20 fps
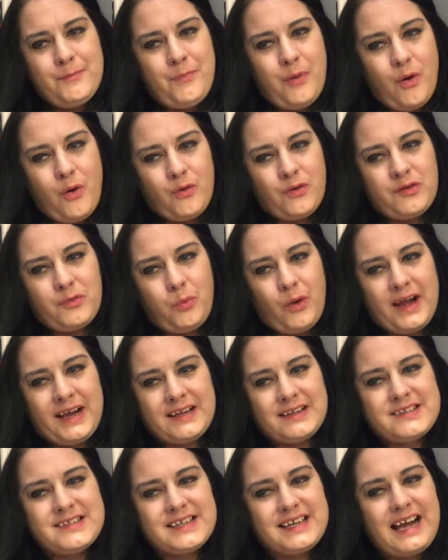Bogs
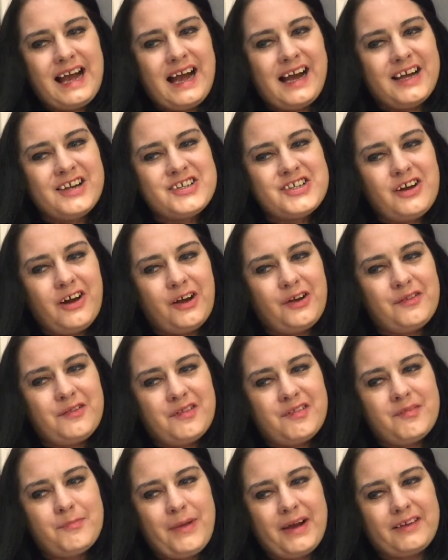wait to catch
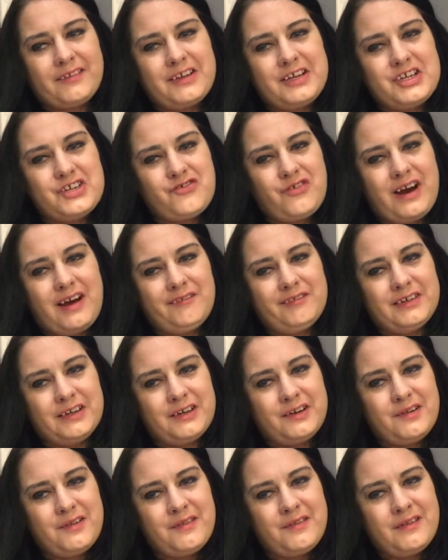unsuspecting
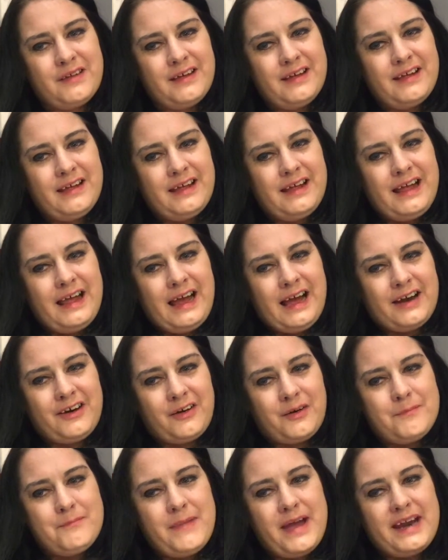travellers, and
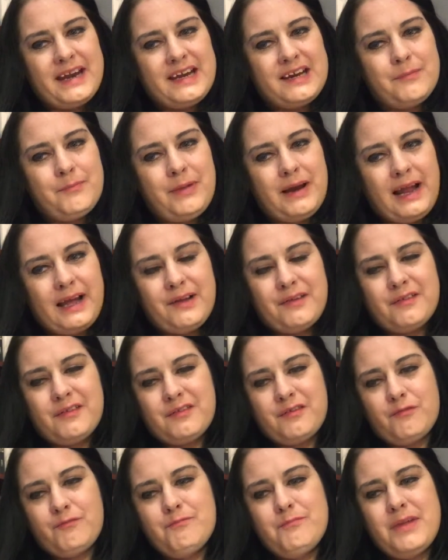are many the
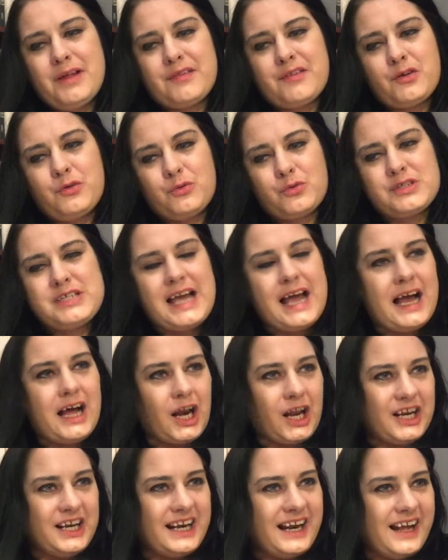places of mystical
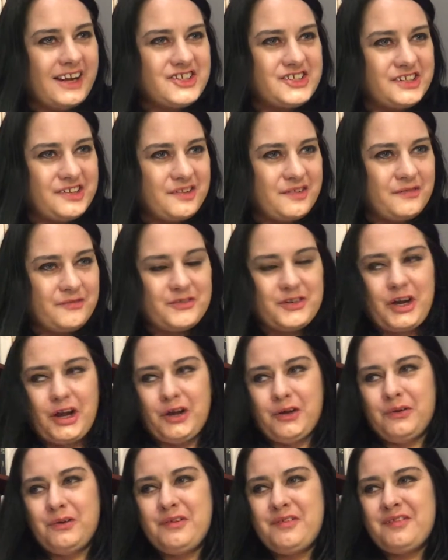tale and legends of
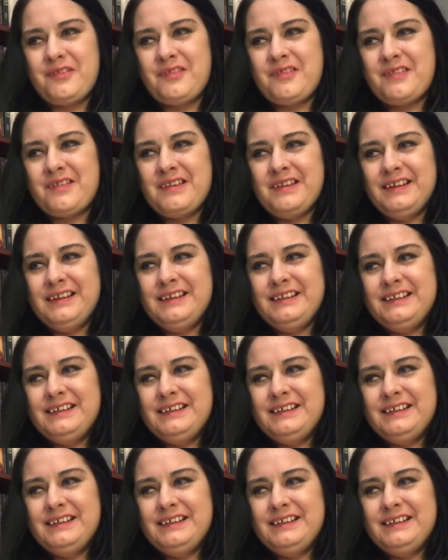ghosts.